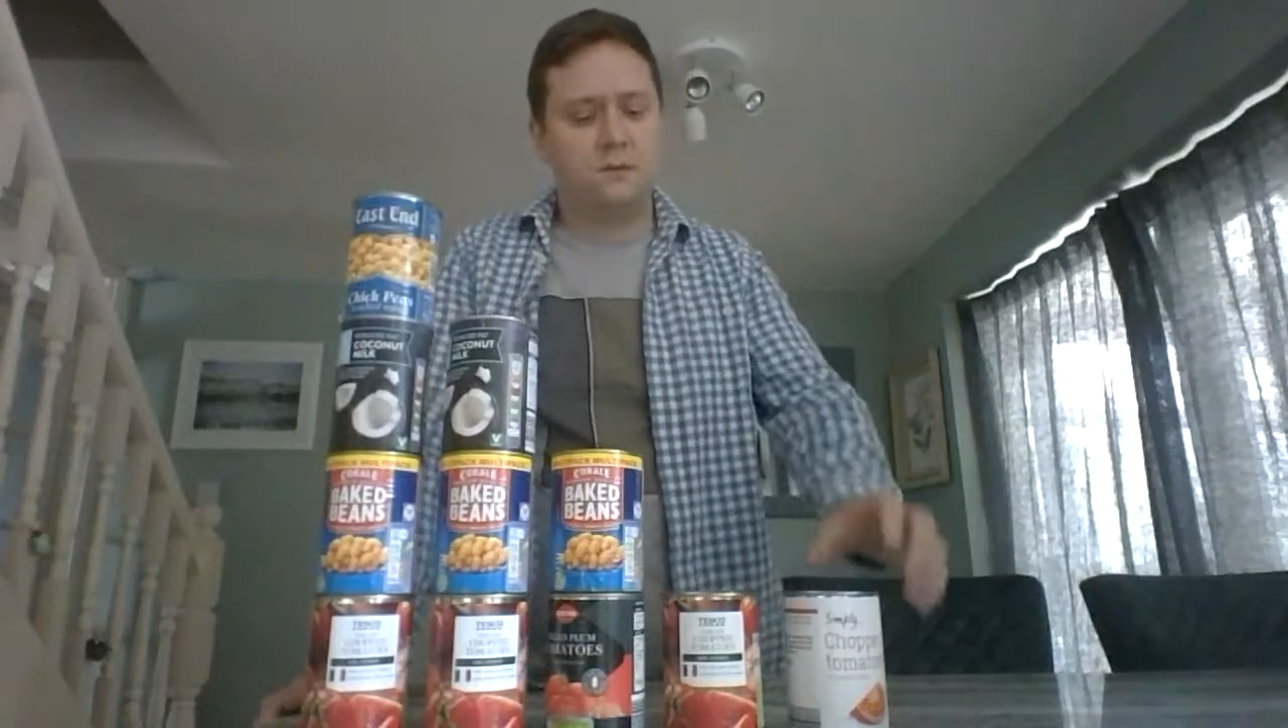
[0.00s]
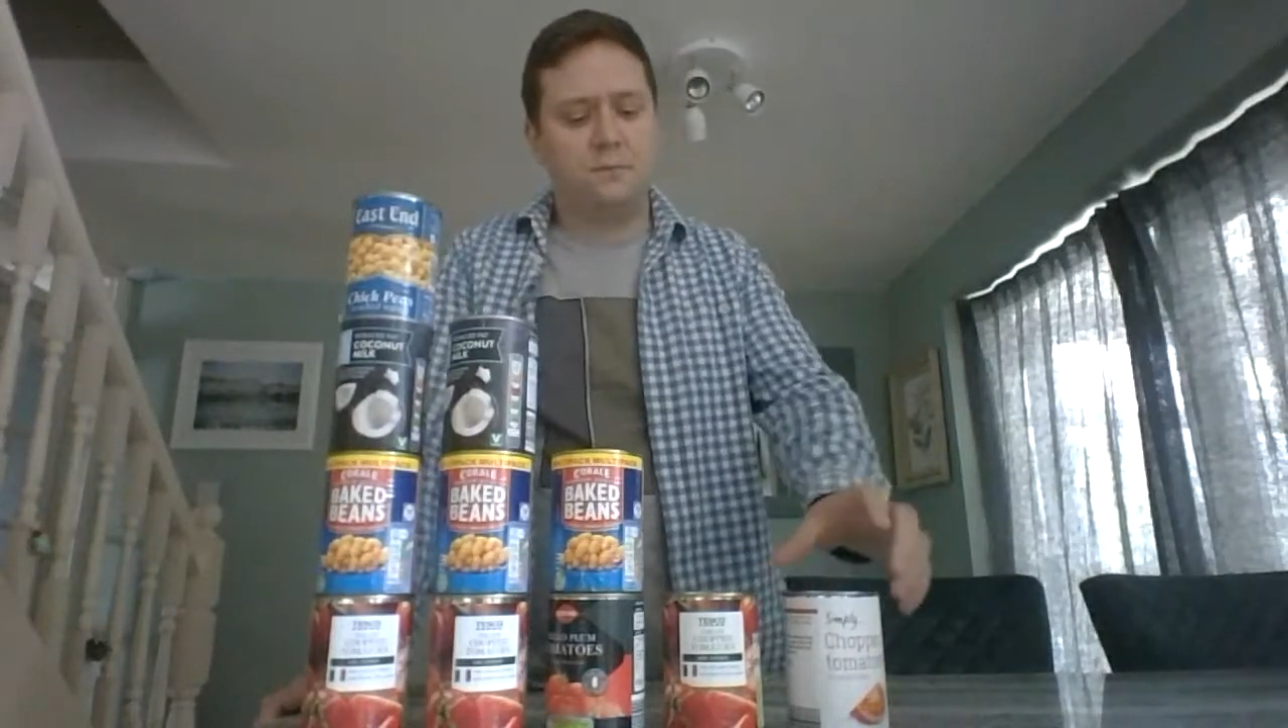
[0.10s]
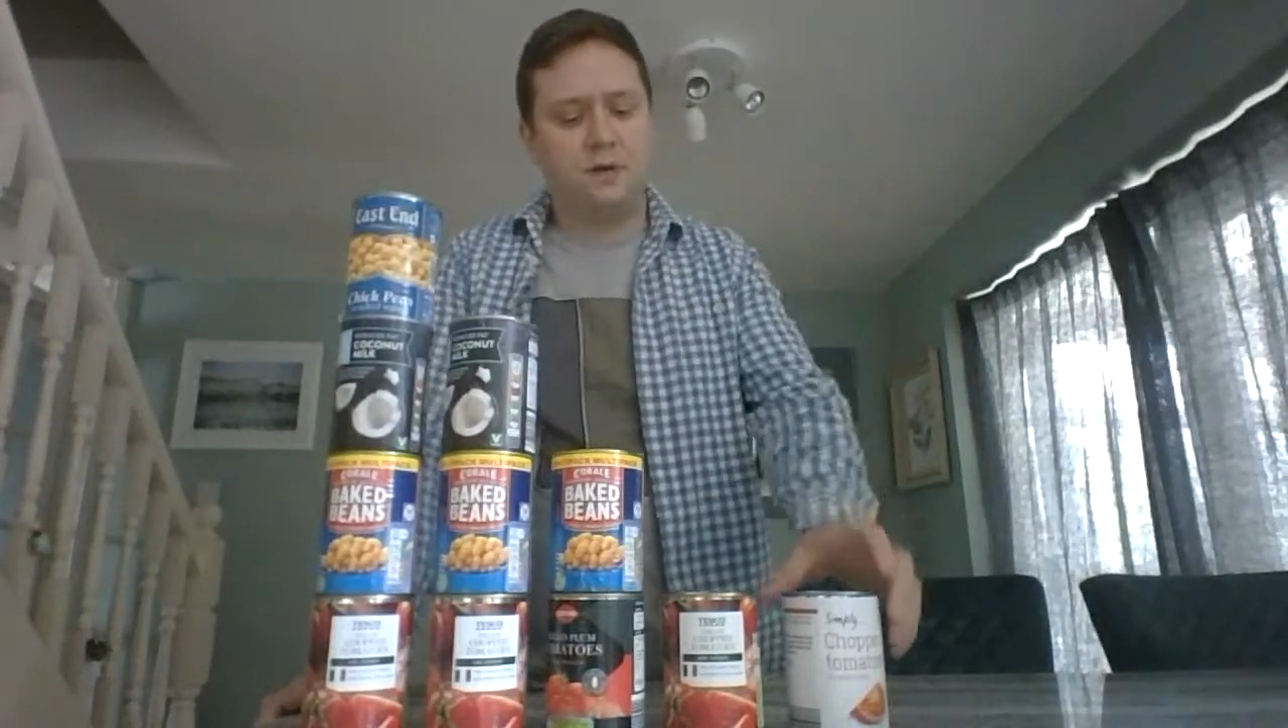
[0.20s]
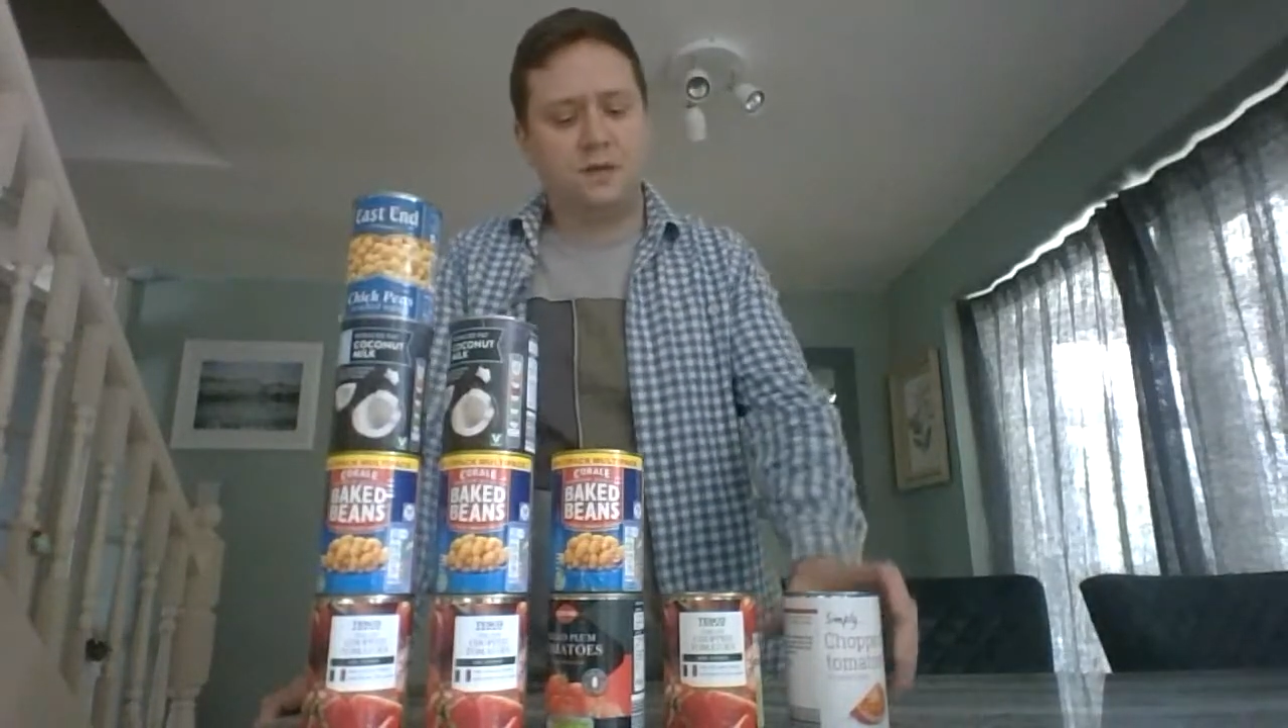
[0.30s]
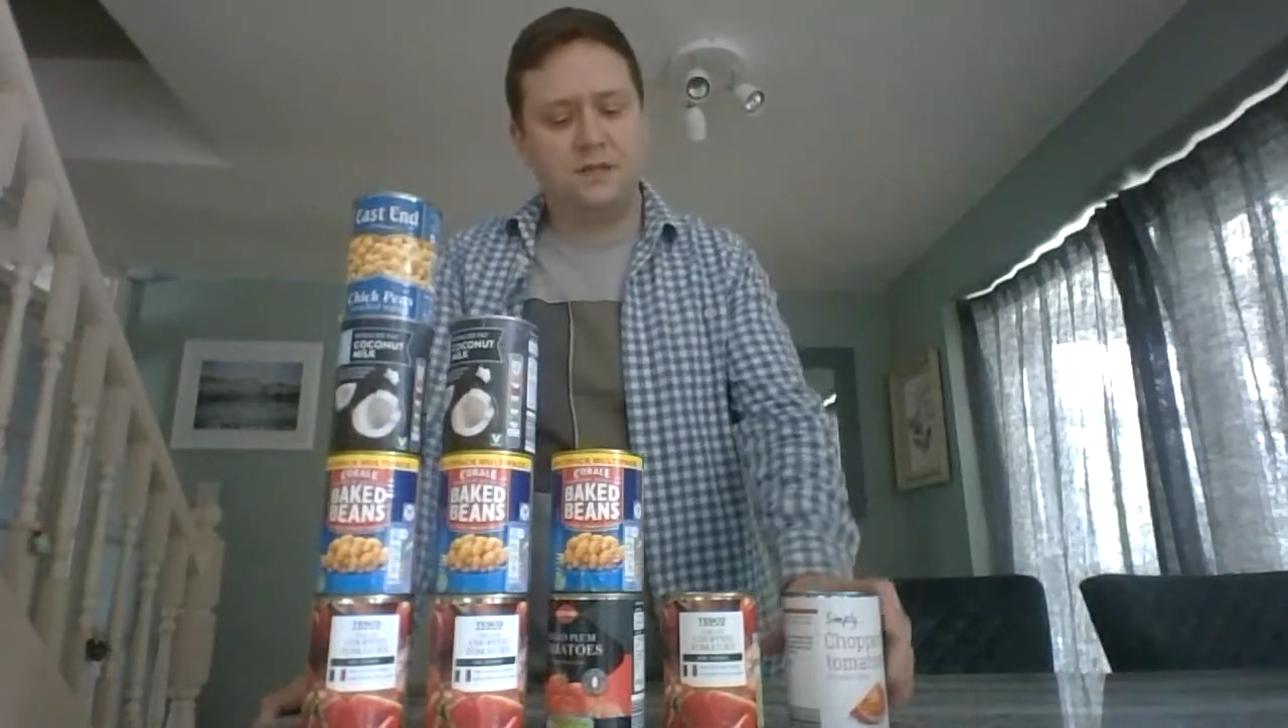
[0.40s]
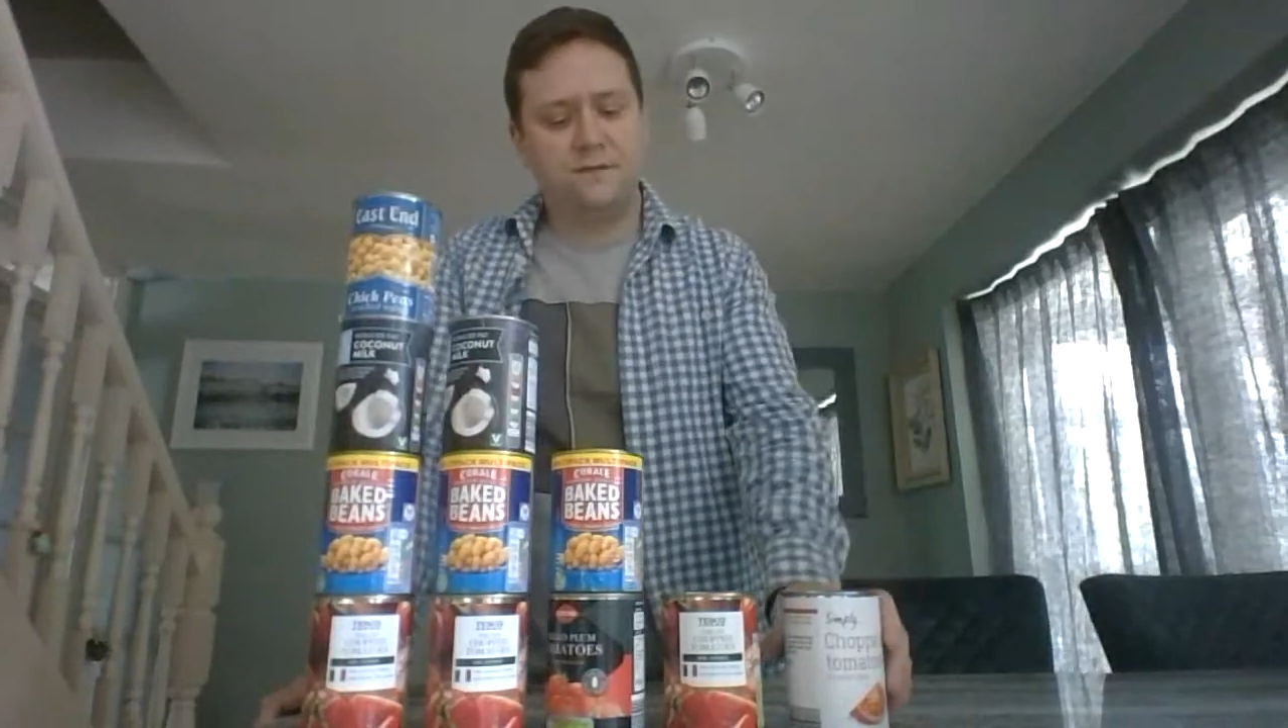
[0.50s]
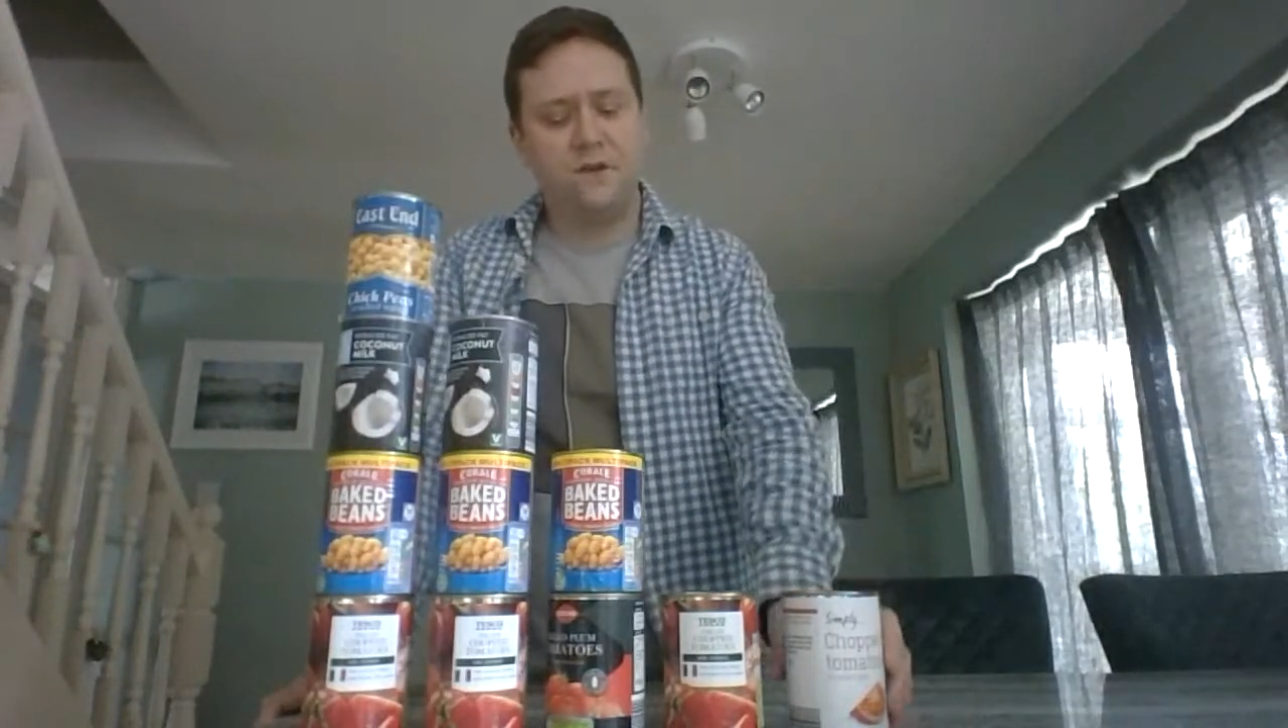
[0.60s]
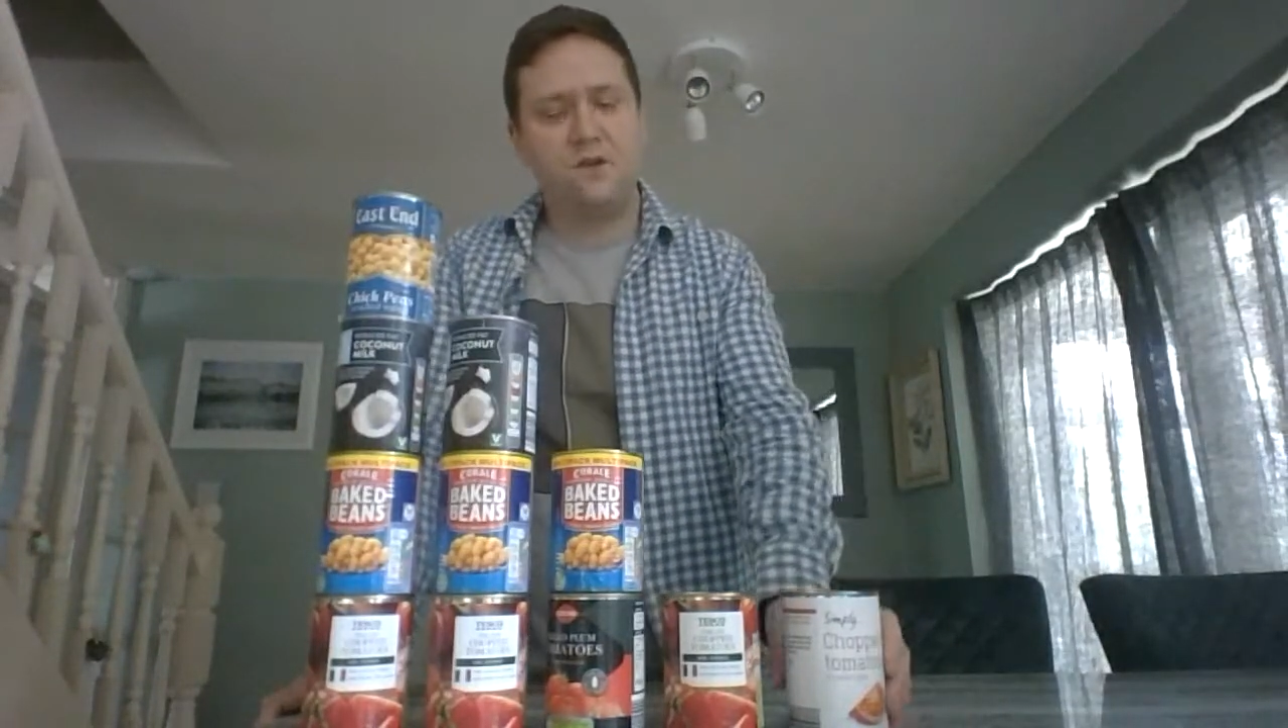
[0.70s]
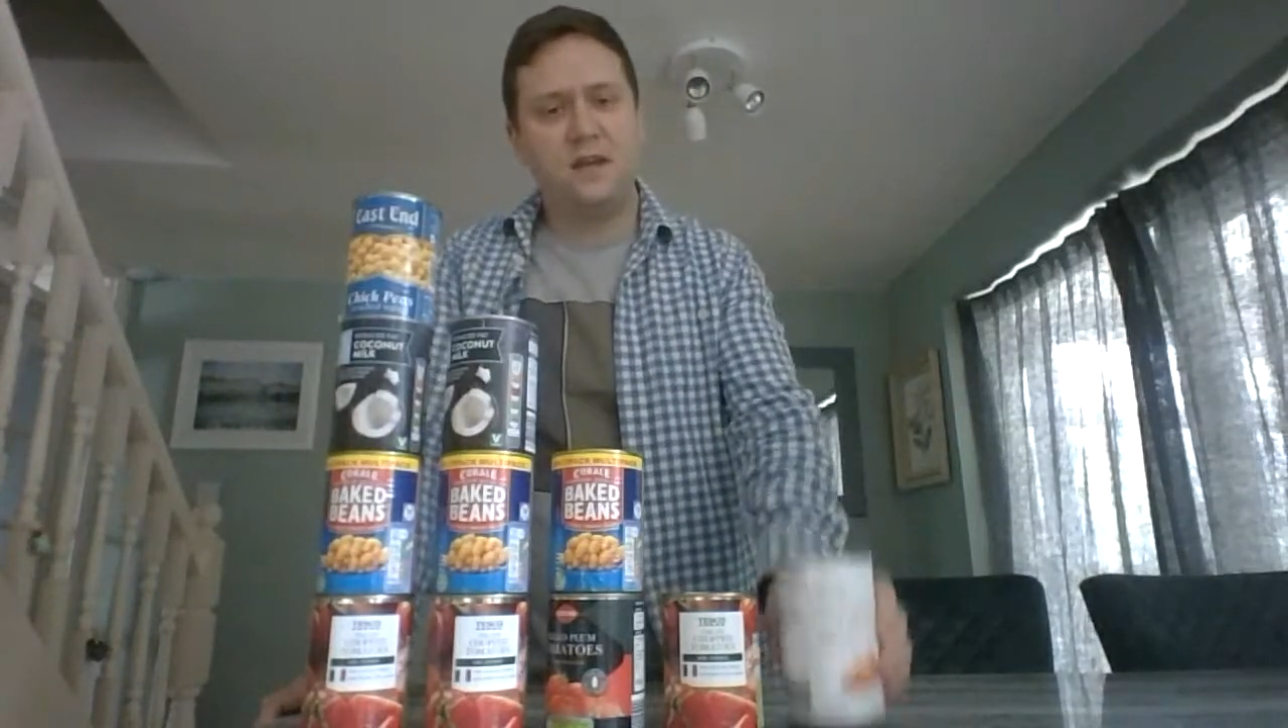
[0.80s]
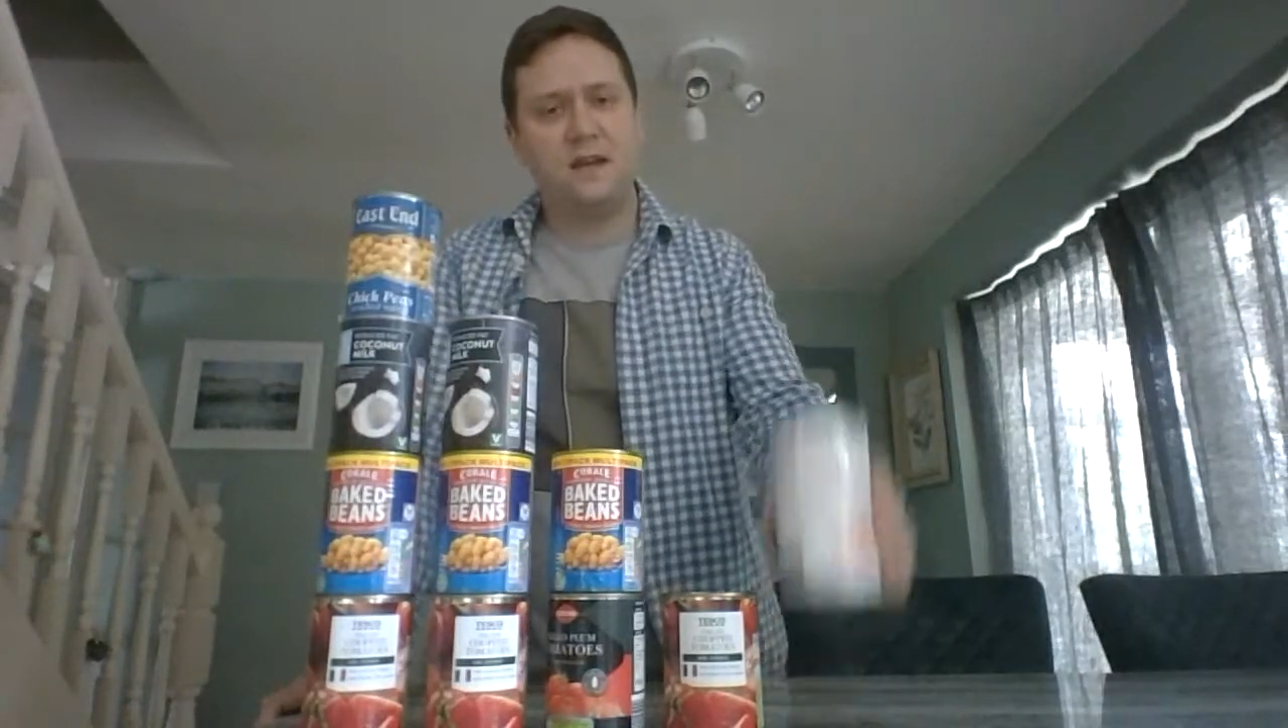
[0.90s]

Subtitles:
because if I